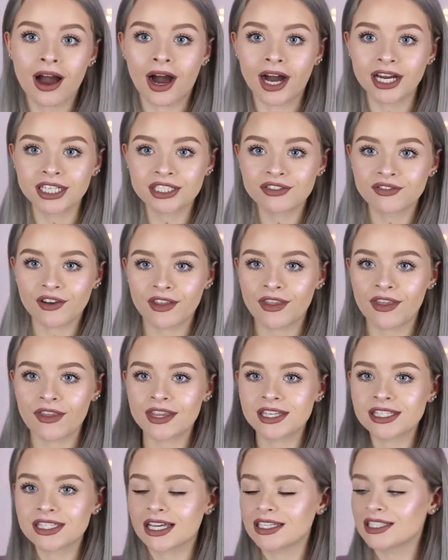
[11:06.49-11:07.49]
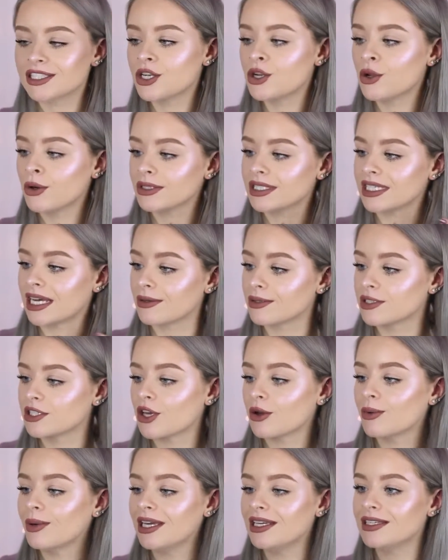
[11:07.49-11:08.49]
I just find that this gets the knots out
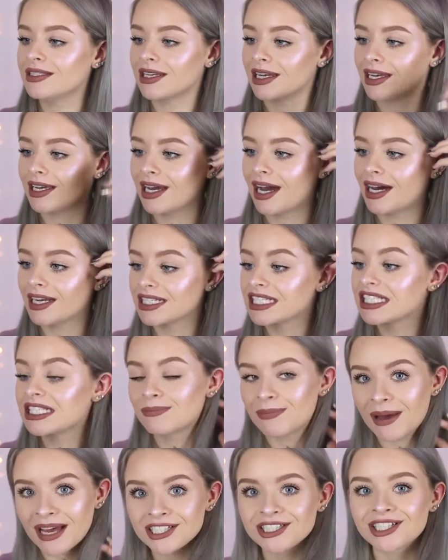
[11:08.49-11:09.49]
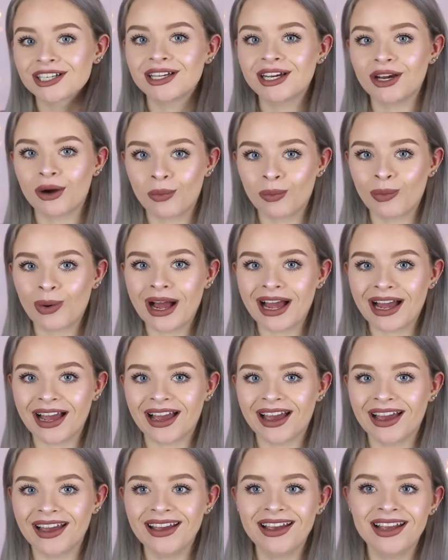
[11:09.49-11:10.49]
so easily and especially on wet
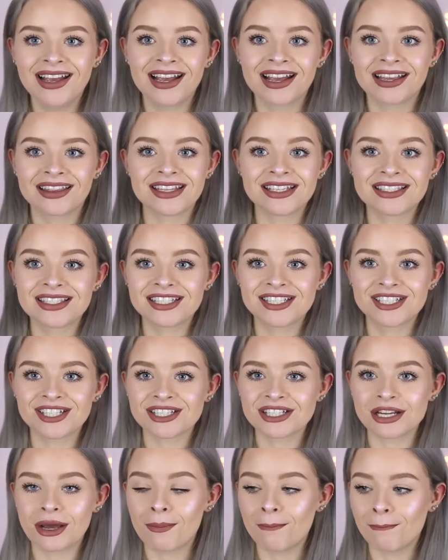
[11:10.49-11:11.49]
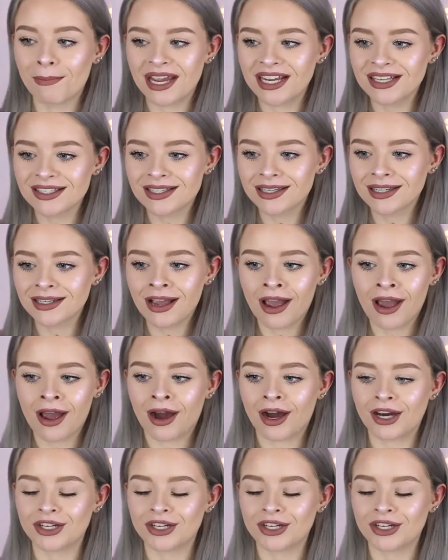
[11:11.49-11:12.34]
hair this is just amazing.